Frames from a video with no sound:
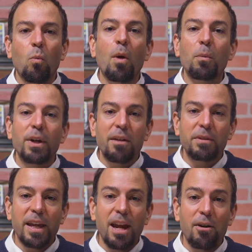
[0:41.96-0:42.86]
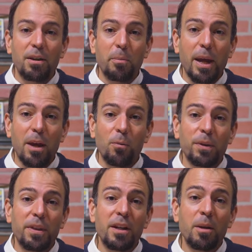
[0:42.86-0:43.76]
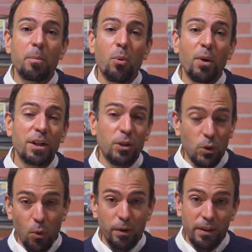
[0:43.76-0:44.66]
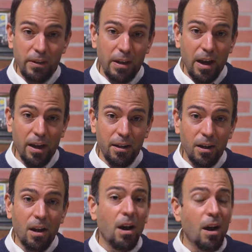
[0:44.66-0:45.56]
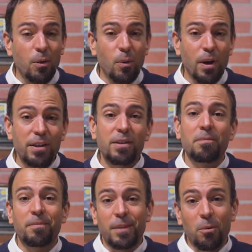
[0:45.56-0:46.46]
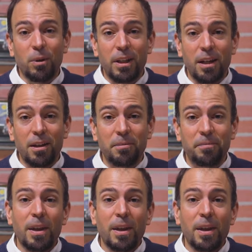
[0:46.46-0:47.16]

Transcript: One would have to carry the pen with the nib pointed toward the sky, otherwise it would leak.